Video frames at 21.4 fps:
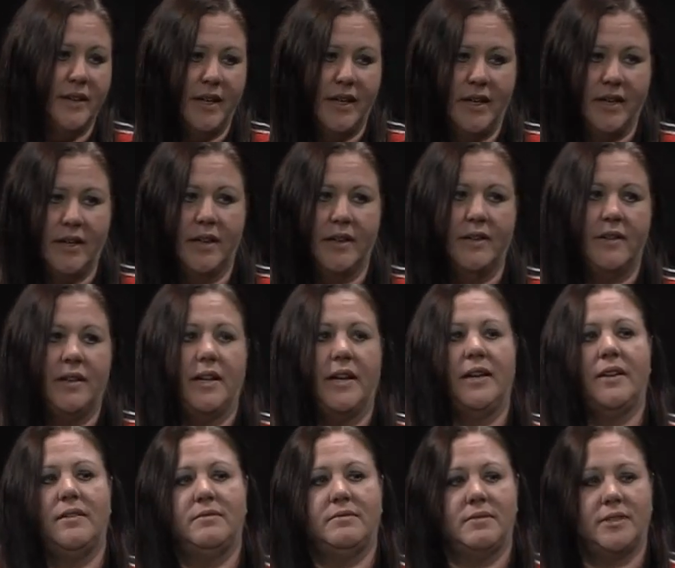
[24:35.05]
you know,
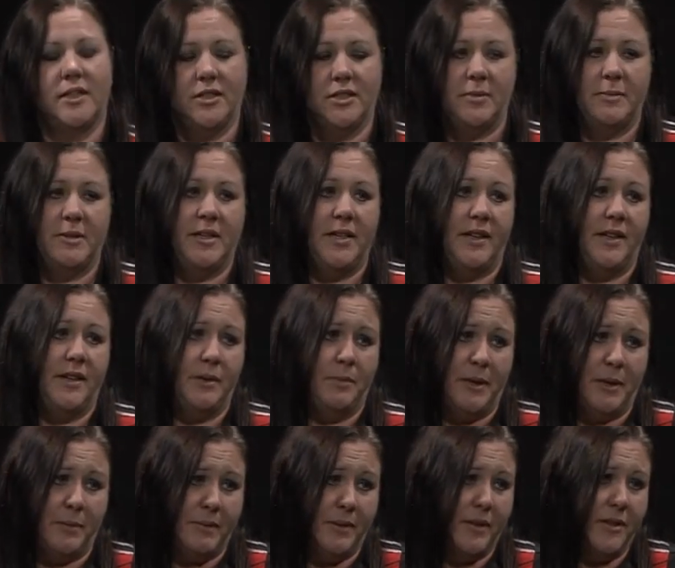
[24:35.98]
that LGBTQ
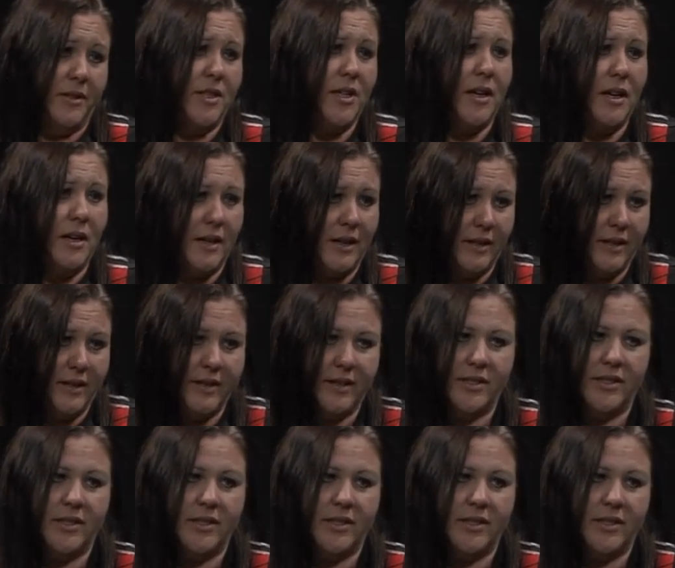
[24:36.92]
people are dogs,